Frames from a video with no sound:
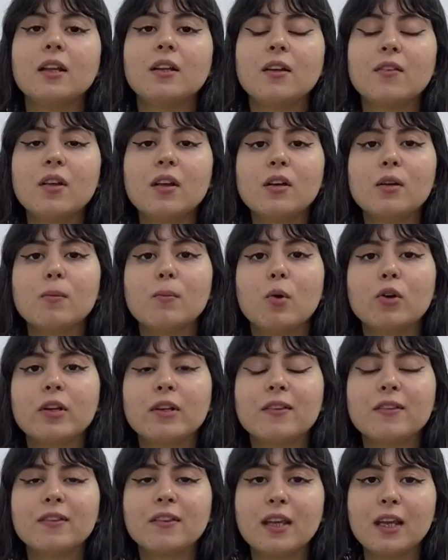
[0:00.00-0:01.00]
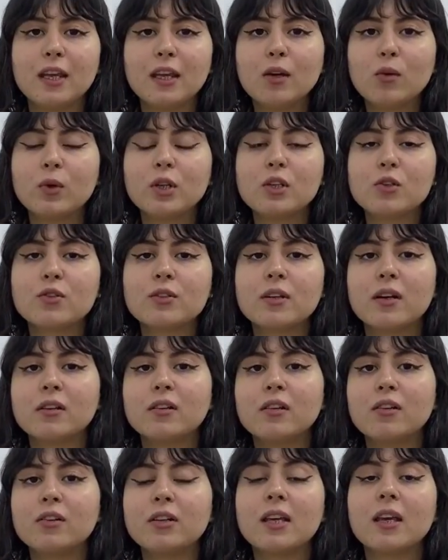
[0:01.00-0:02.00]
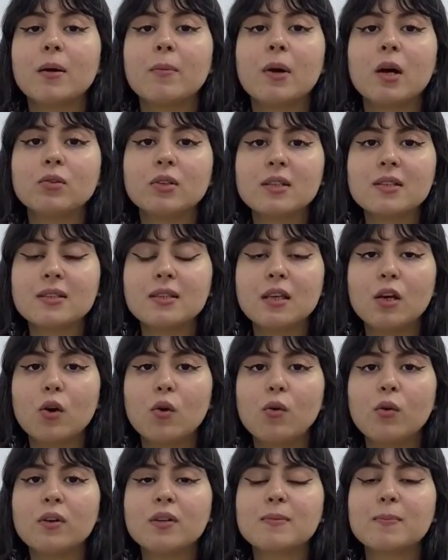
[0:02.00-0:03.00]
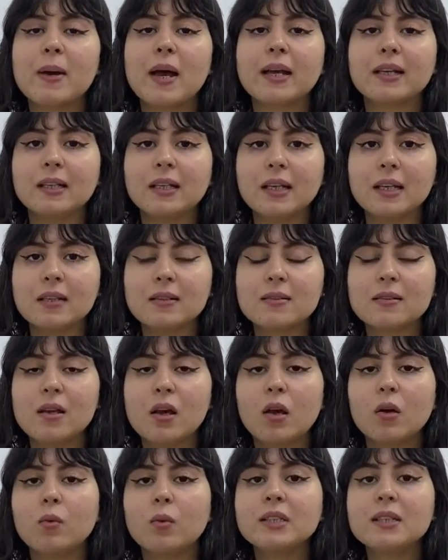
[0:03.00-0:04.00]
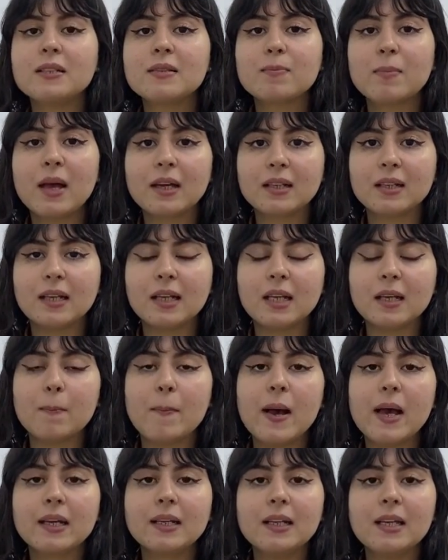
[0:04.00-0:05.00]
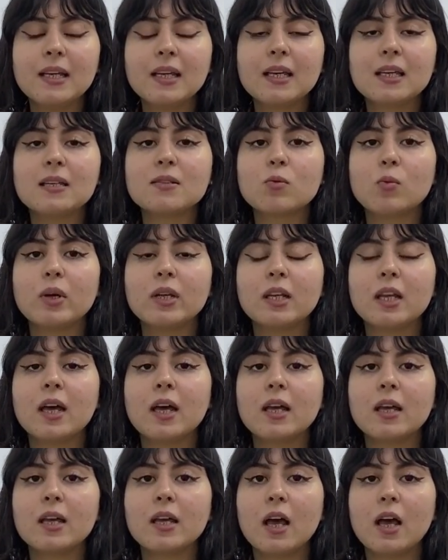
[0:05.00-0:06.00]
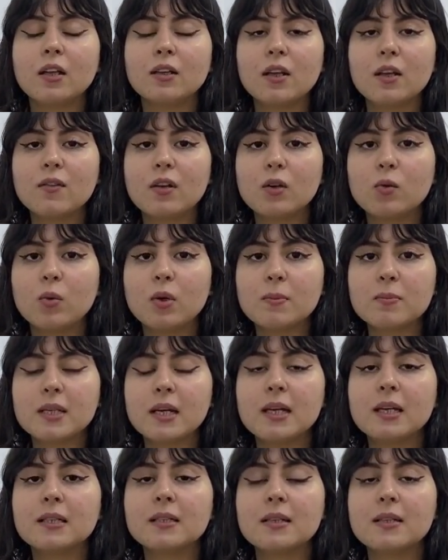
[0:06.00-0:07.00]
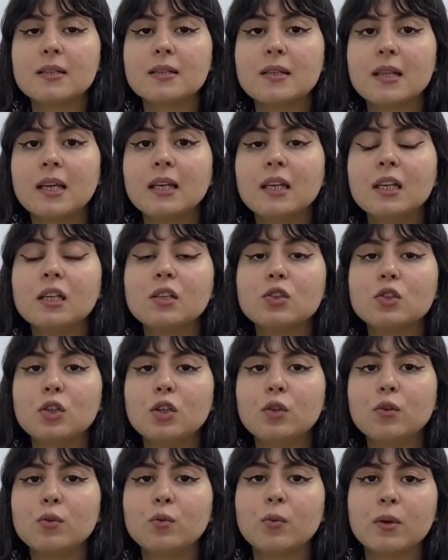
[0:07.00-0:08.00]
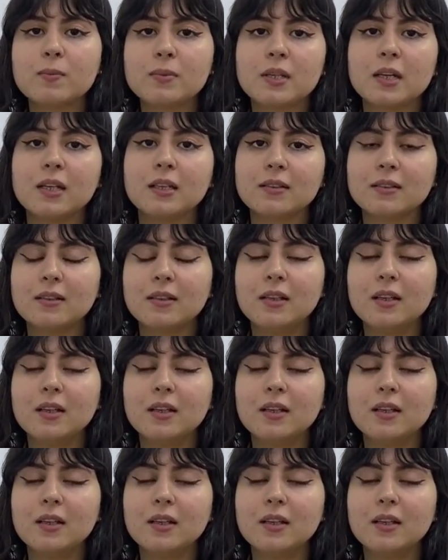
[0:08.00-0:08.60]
Another important thing when you start learning about SEO is backlinks. What is backlink? Backlink is when another website is linking to your website.